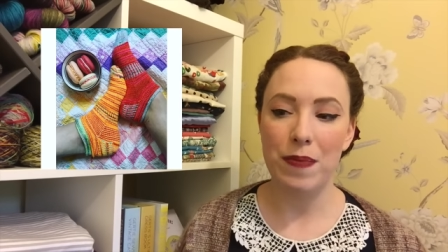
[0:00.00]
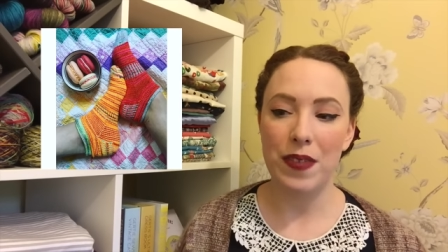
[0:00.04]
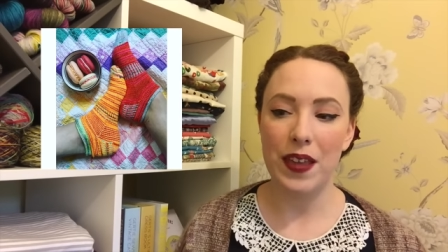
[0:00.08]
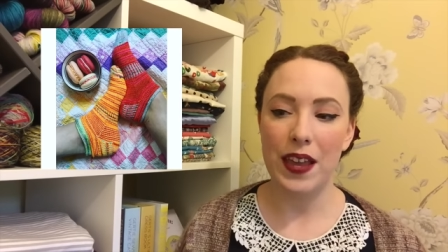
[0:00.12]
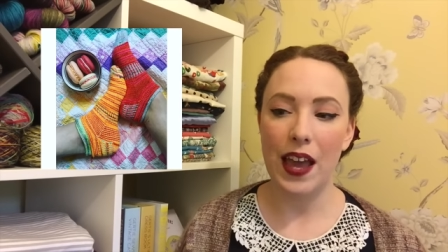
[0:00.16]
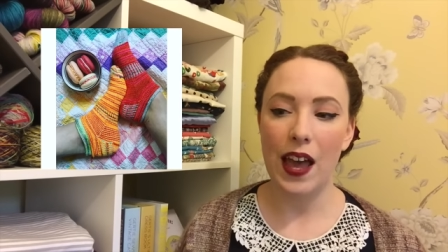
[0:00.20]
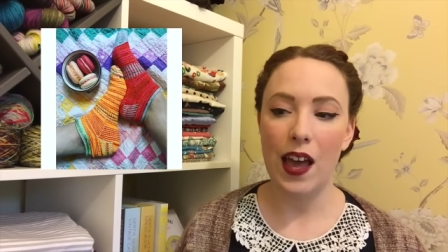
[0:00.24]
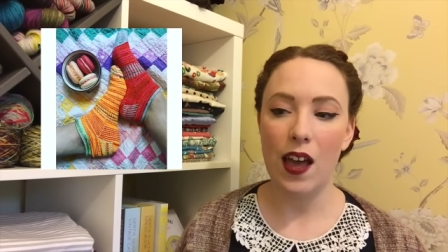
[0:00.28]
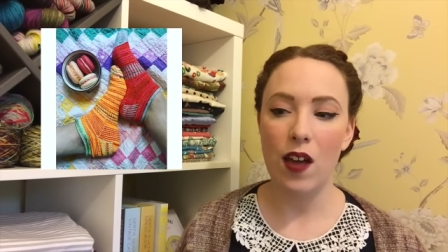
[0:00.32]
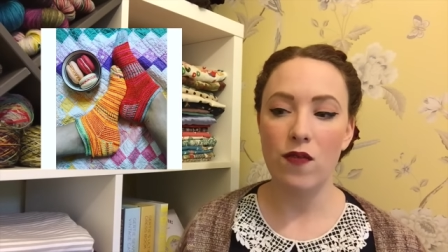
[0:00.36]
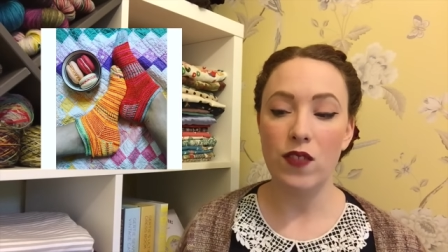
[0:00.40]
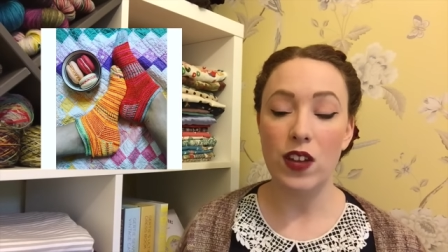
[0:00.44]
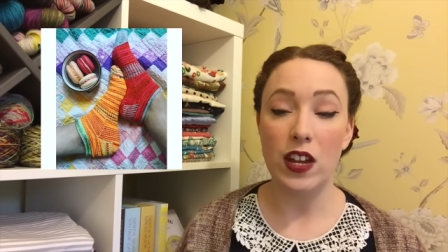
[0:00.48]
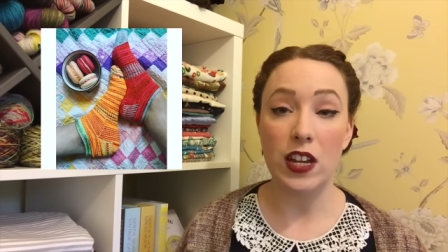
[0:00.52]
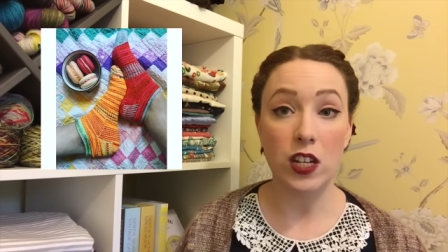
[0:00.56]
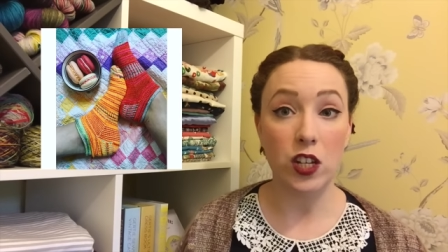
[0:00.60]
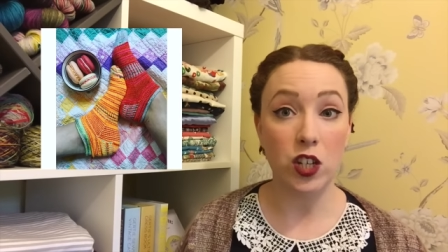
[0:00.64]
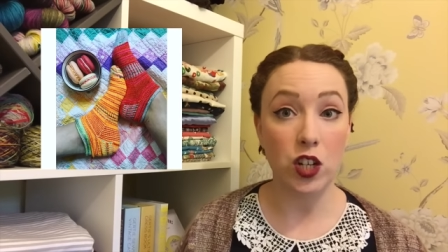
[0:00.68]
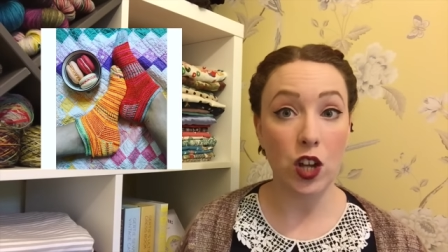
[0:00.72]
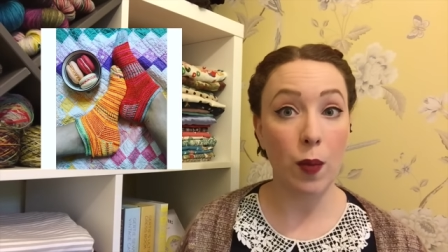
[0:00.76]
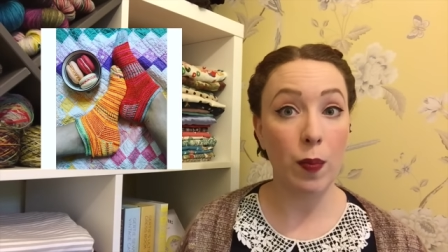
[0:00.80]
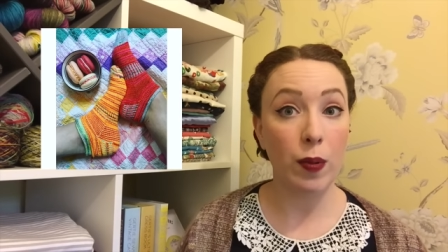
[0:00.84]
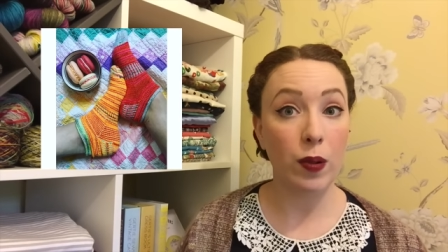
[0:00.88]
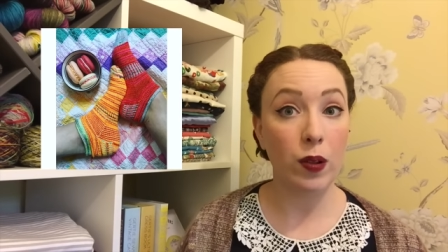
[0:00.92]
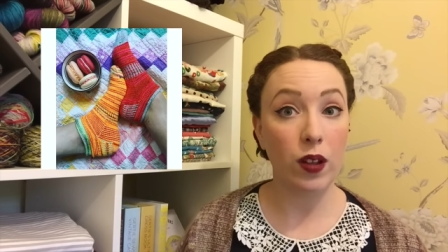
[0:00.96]
They have a
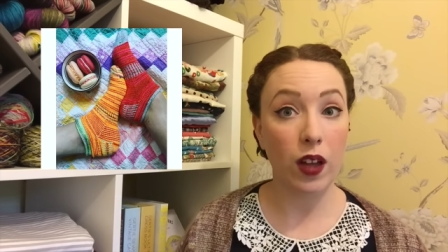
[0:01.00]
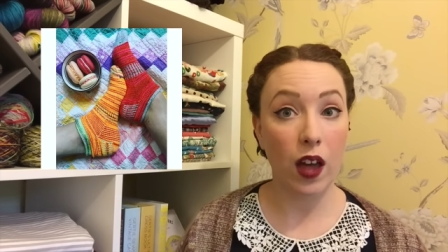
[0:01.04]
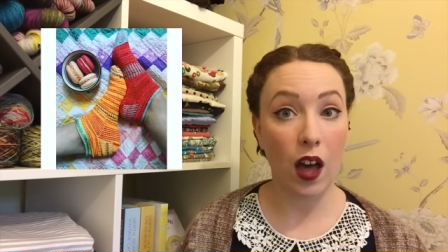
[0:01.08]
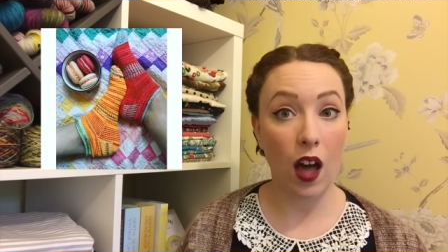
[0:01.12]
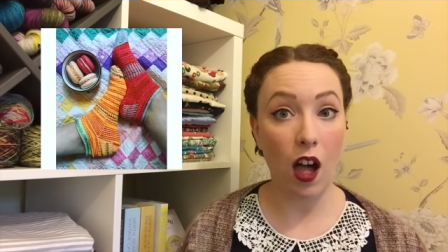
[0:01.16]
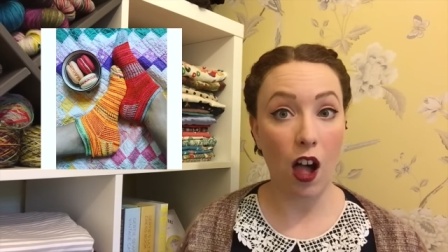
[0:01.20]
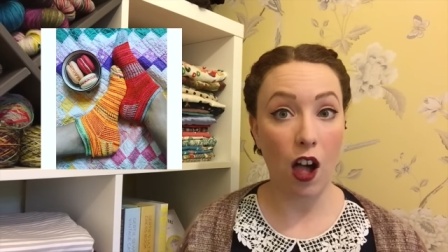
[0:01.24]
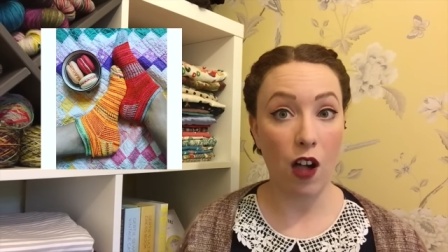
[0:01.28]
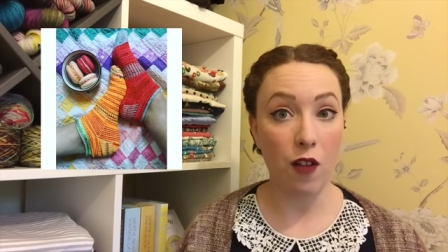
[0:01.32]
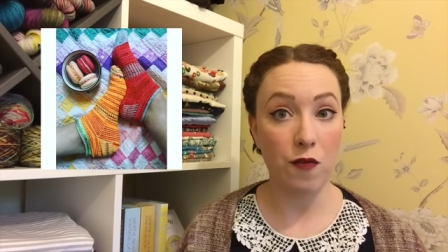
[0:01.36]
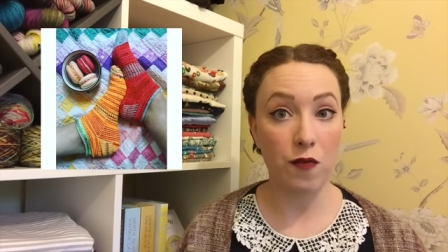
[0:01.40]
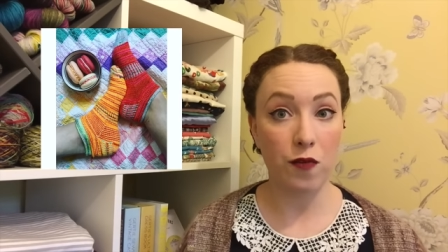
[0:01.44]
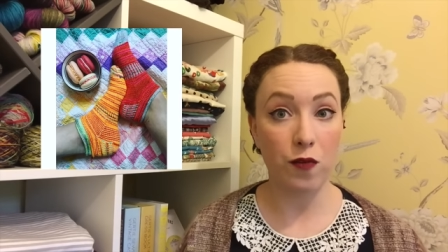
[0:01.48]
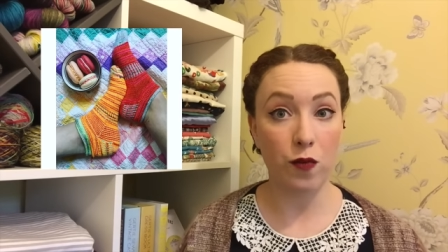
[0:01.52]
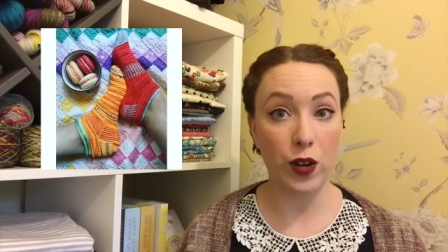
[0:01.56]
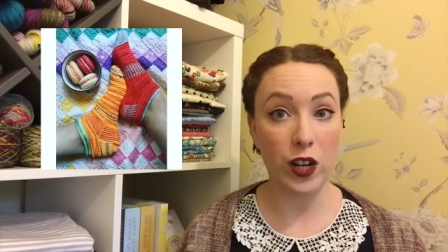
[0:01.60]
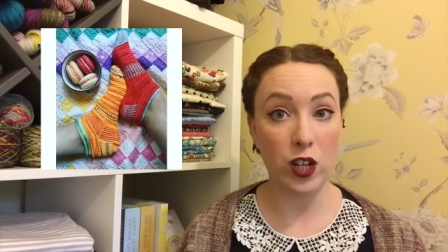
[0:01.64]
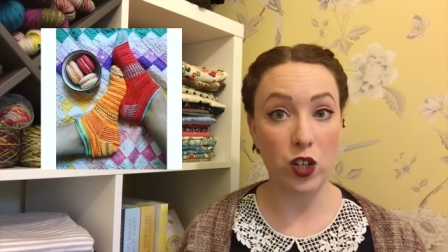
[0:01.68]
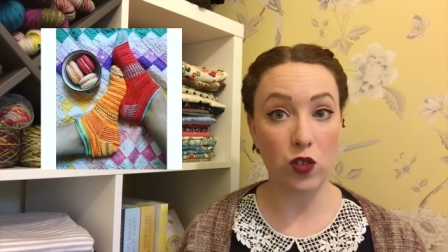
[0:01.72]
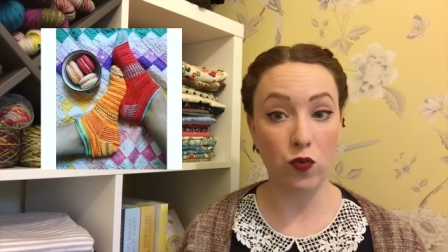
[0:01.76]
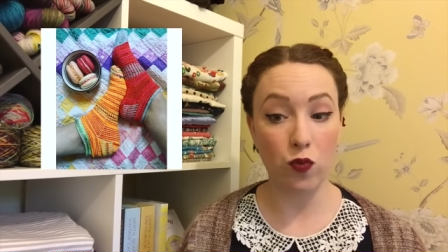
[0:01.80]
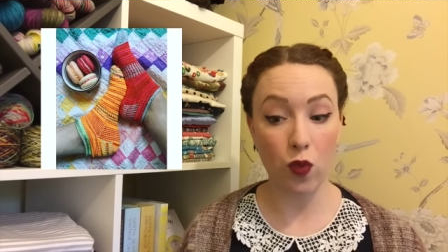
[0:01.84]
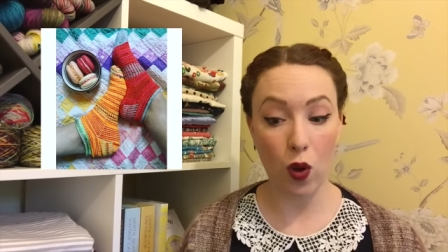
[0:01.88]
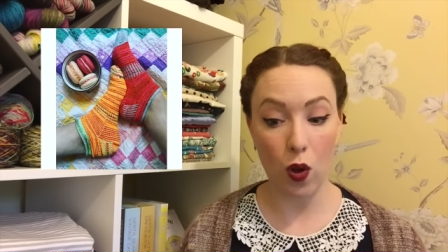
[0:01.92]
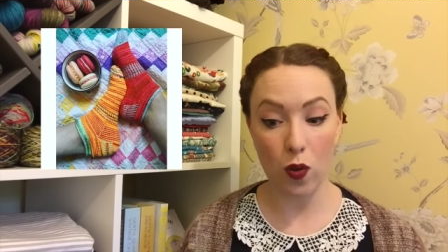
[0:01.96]
double cuff,
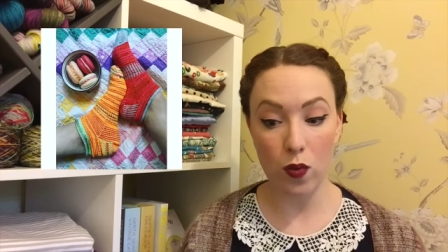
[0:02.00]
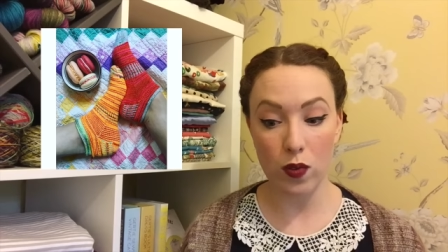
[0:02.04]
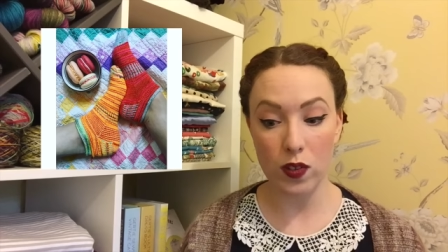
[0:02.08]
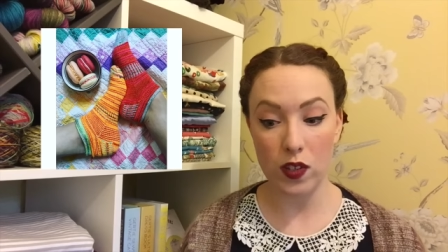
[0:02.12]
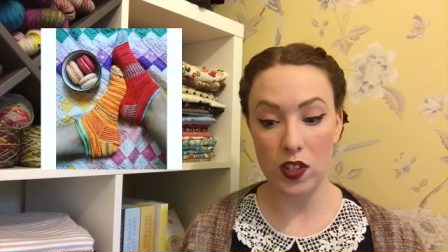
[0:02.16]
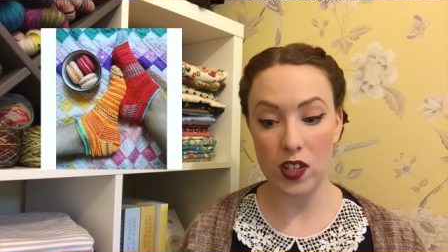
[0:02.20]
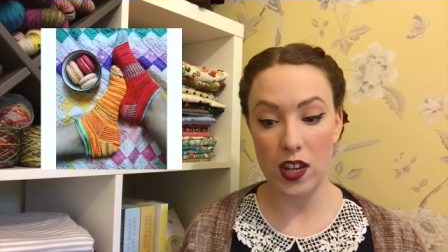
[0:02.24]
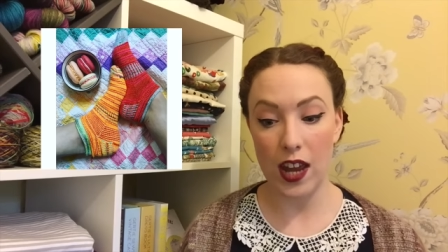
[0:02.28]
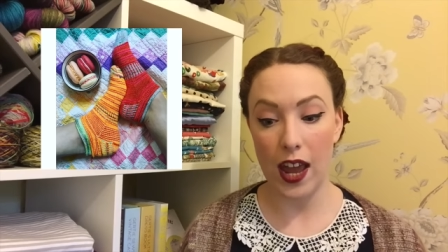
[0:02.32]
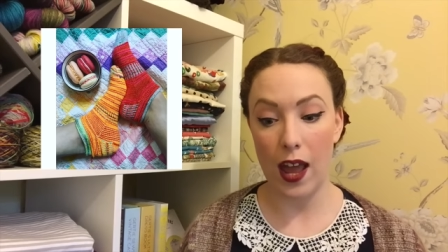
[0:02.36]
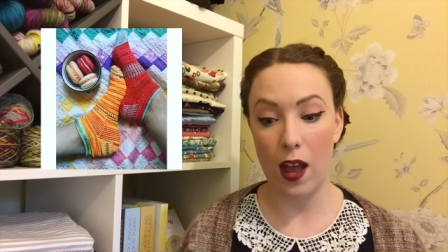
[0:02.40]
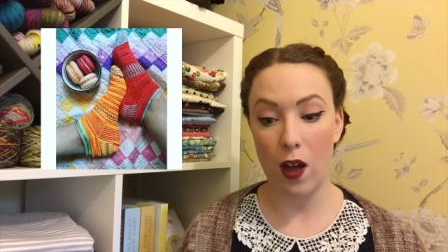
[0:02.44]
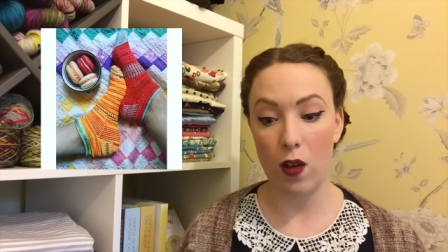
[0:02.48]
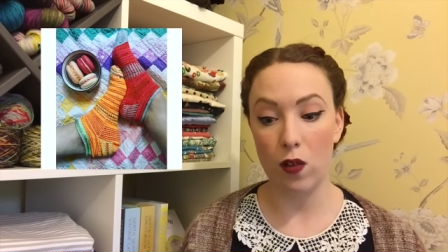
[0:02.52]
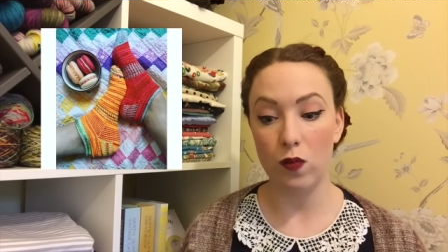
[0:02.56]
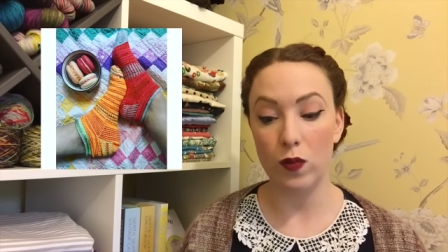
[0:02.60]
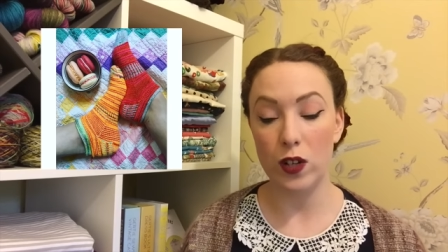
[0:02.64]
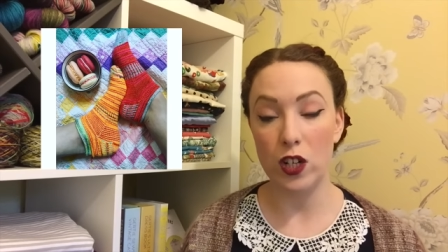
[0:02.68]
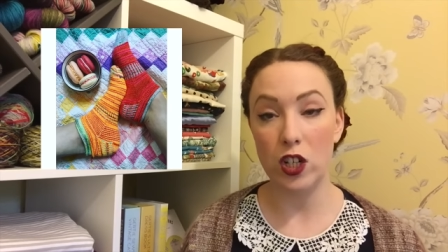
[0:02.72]
which rolls down,